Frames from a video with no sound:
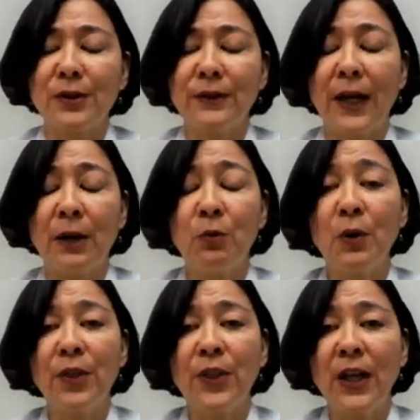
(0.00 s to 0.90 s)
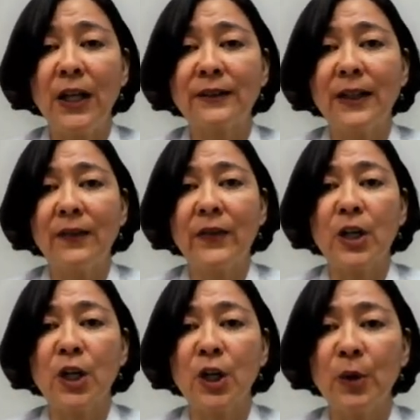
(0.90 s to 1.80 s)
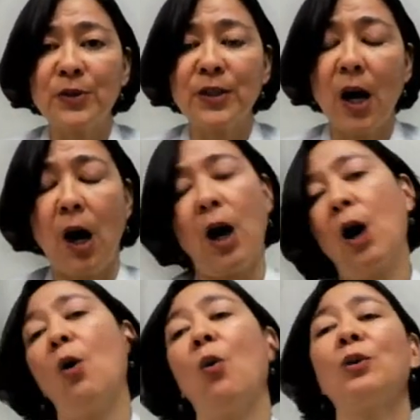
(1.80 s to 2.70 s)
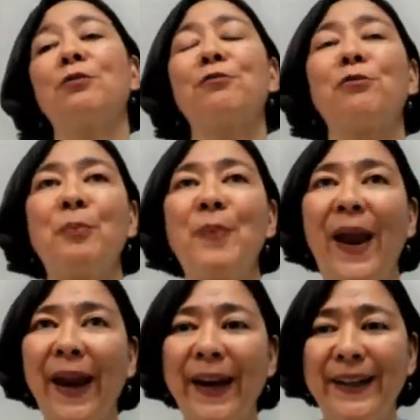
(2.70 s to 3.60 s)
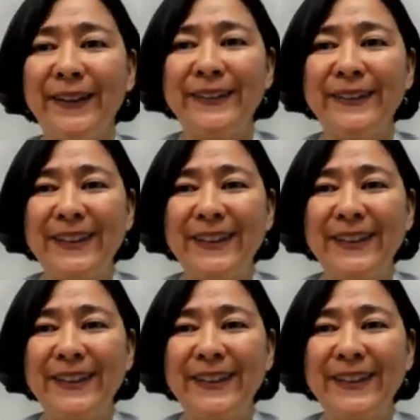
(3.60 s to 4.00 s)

they will think that the herbs are only for pain.